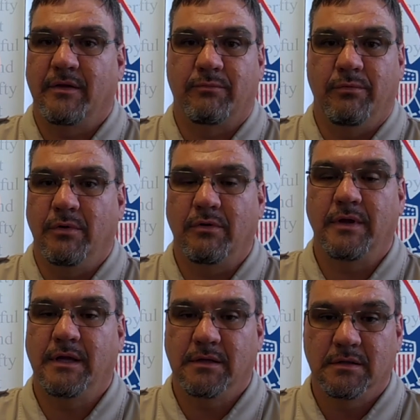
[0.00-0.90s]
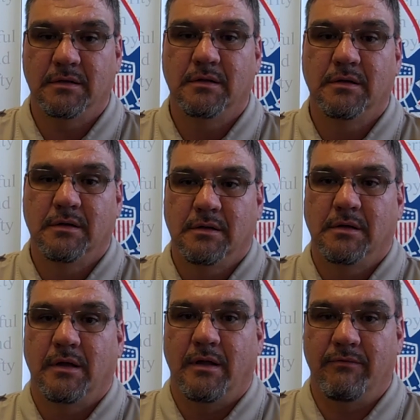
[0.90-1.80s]
is really
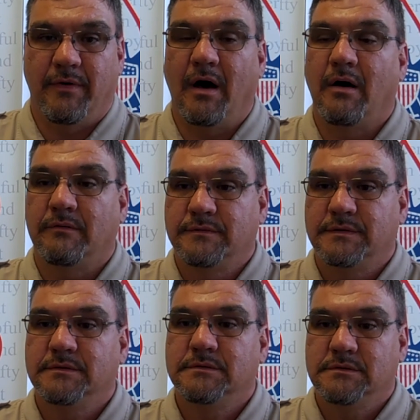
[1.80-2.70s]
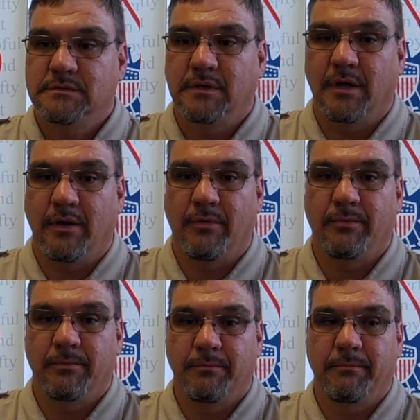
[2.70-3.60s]
involved, you know,
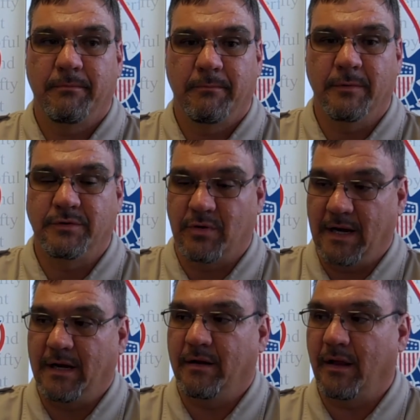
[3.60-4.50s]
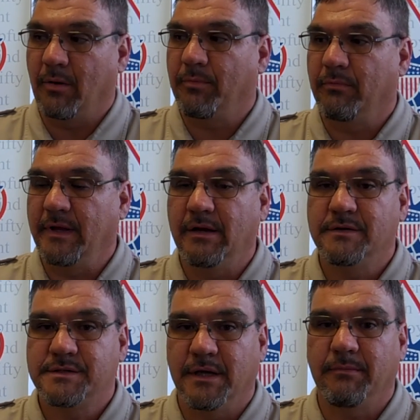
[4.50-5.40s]
with training, helping,
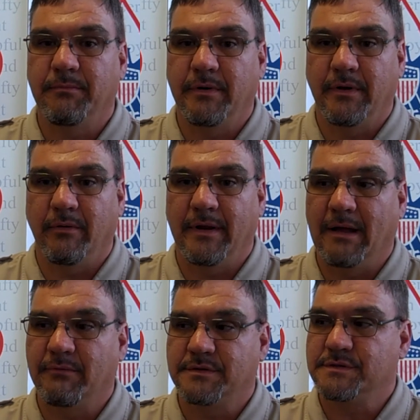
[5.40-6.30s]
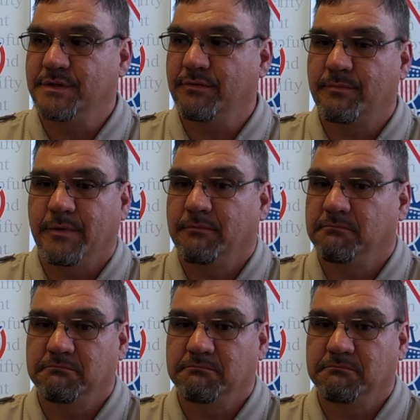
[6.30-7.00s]
leadership, you know, not with just youth, but,